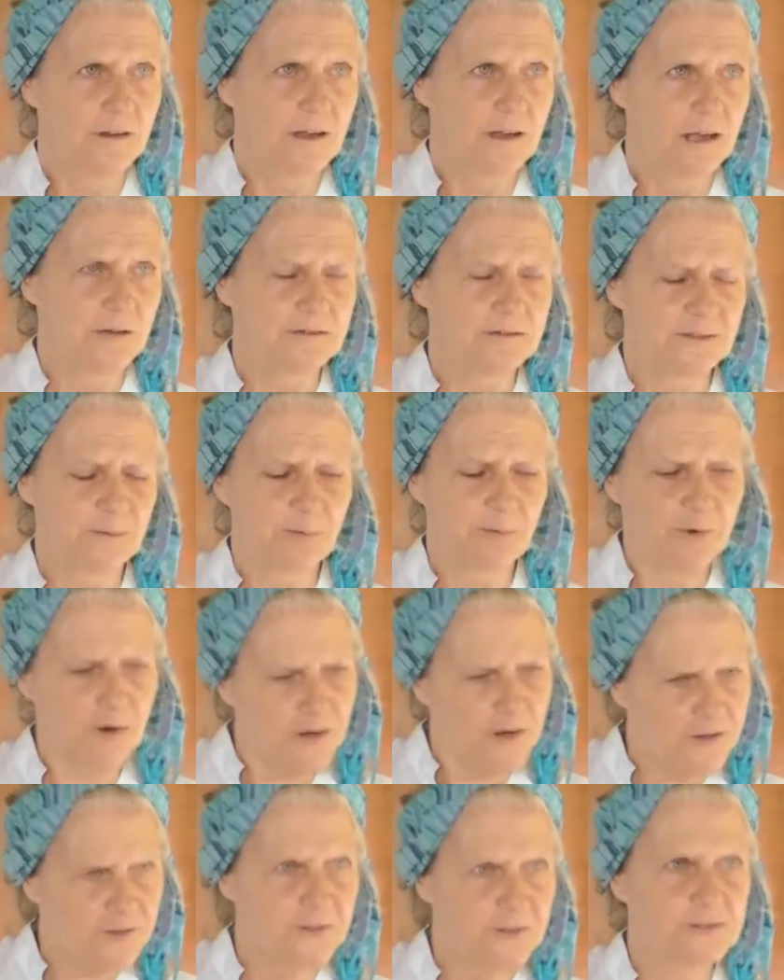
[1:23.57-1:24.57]
it was a
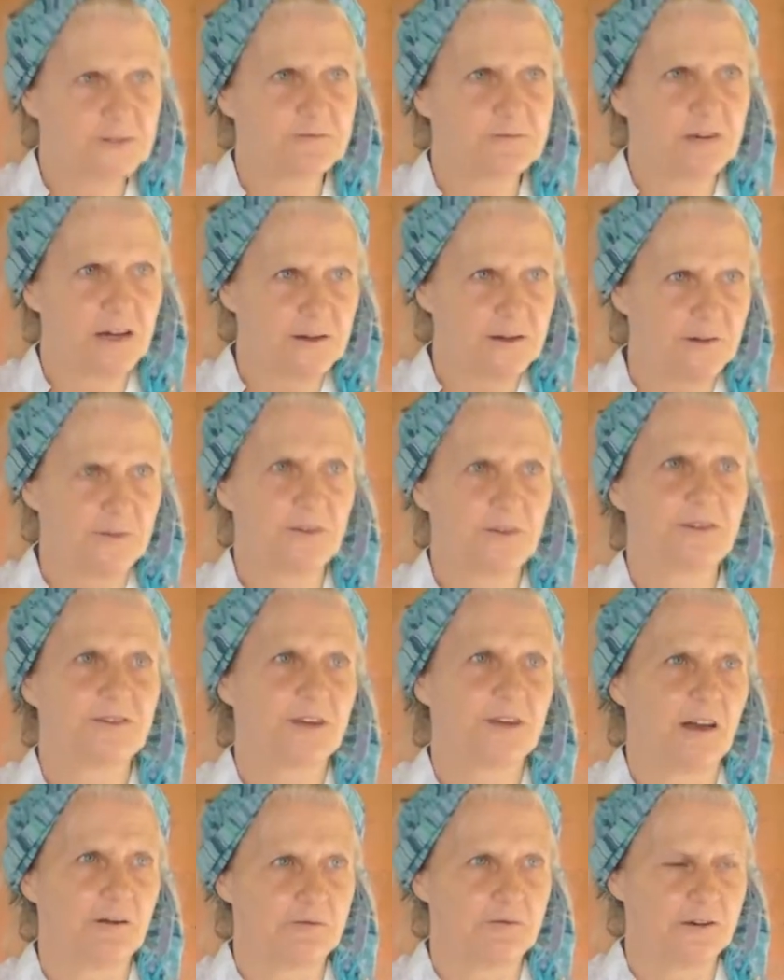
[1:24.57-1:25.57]
process of gradual
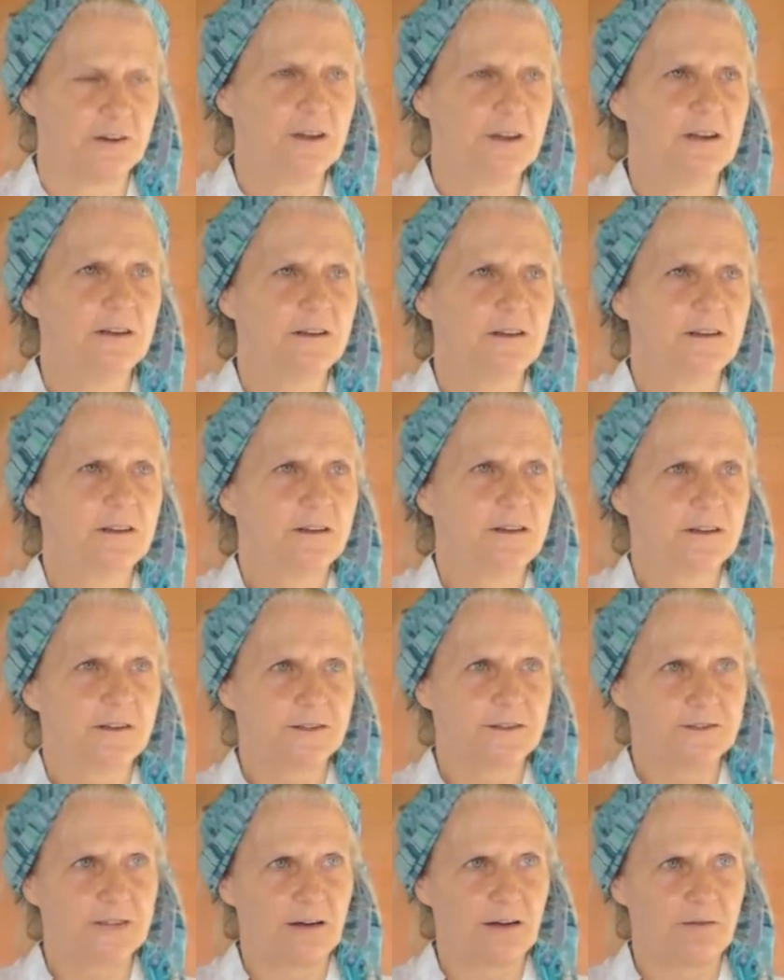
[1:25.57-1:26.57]

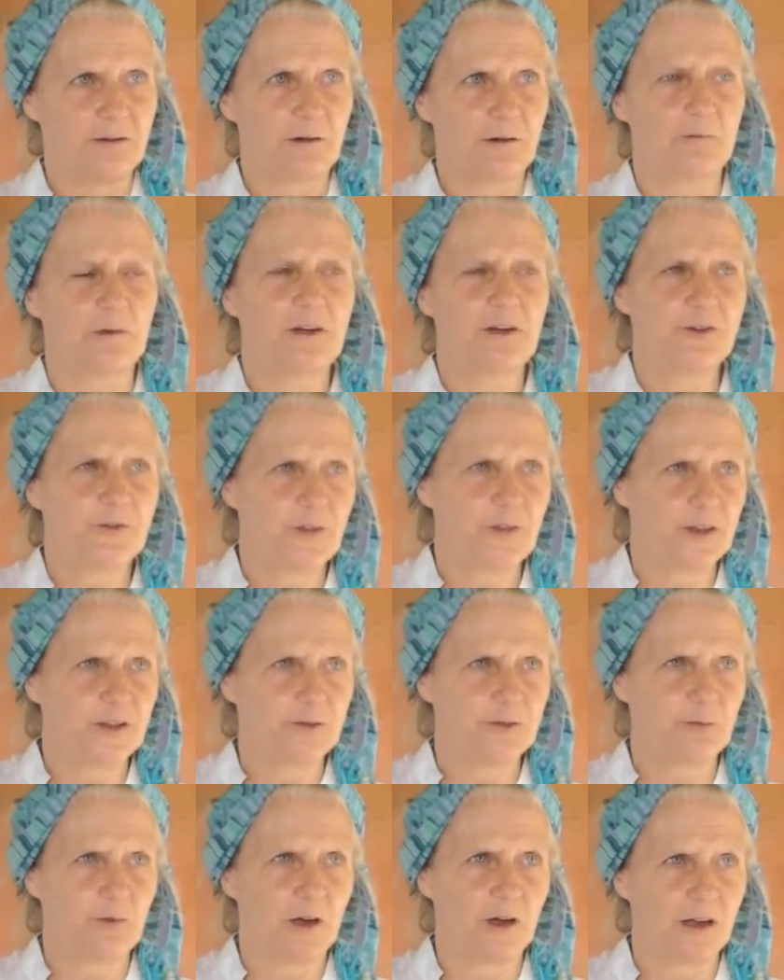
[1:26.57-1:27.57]
discovering which
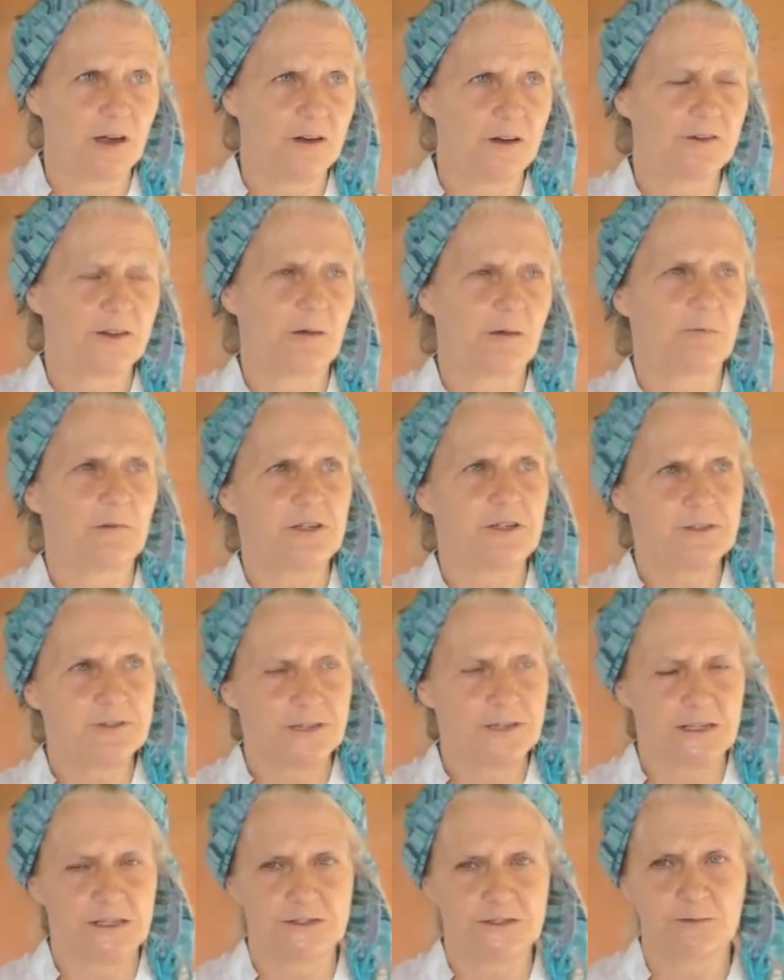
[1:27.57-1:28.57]
things worked and which
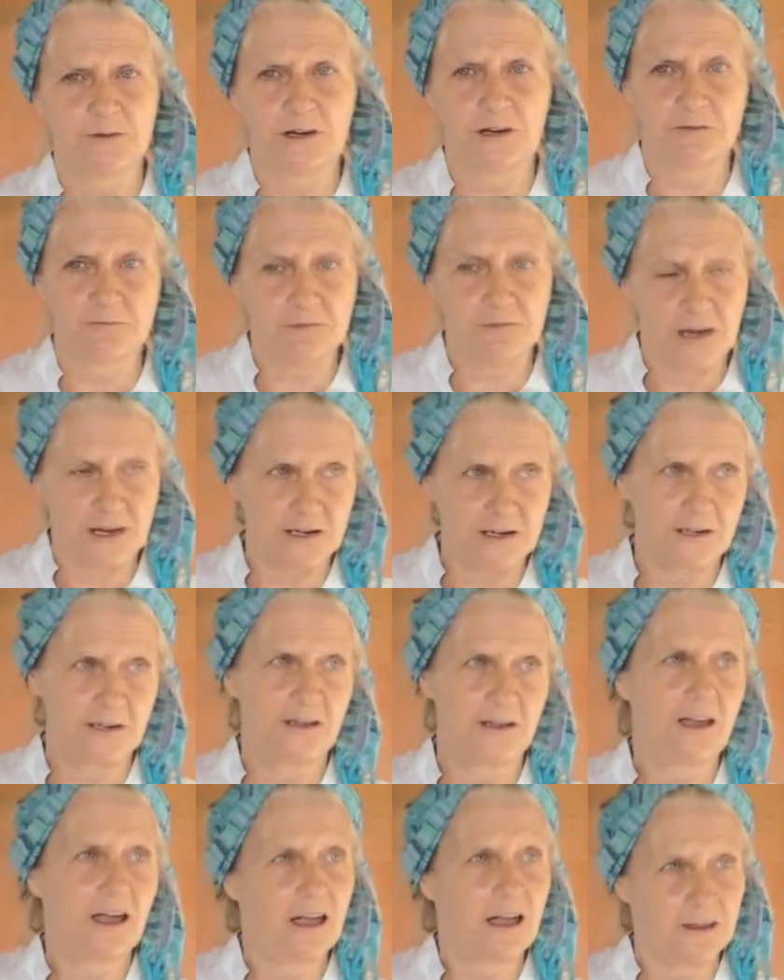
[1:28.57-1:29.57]
things were in
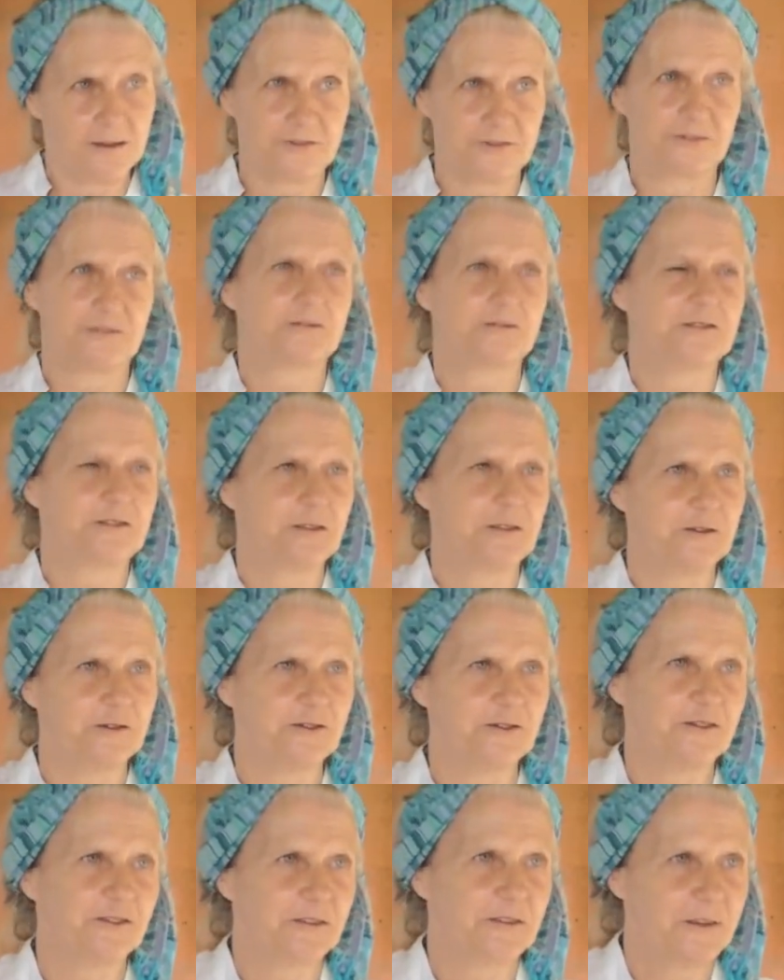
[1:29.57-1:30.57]
regular household
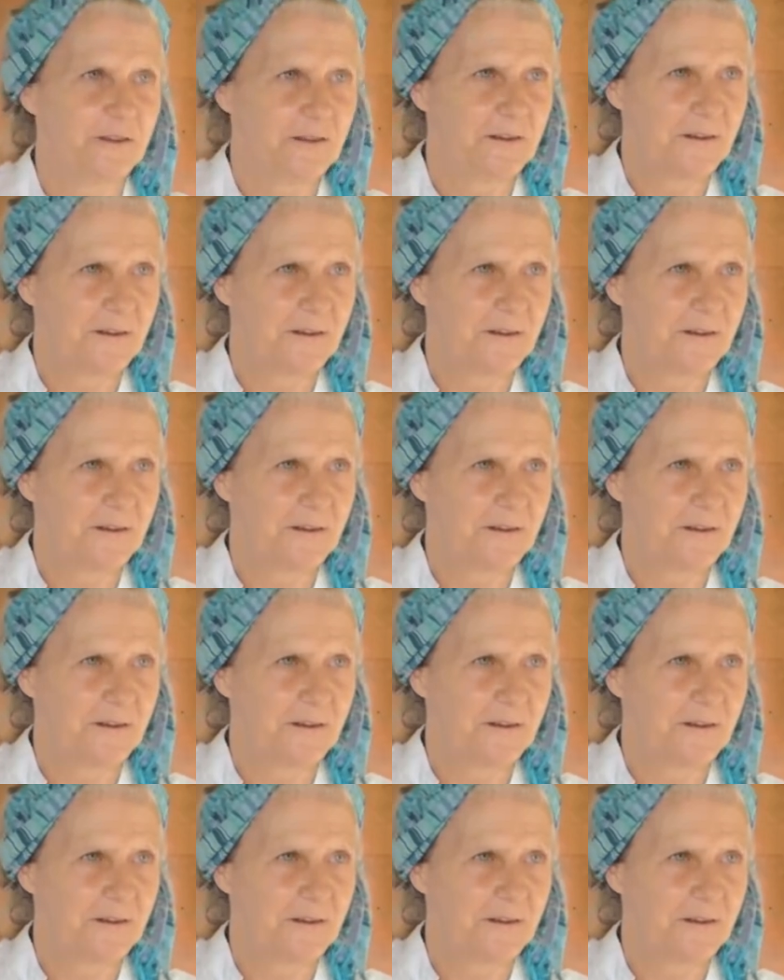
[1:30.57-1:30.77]
use.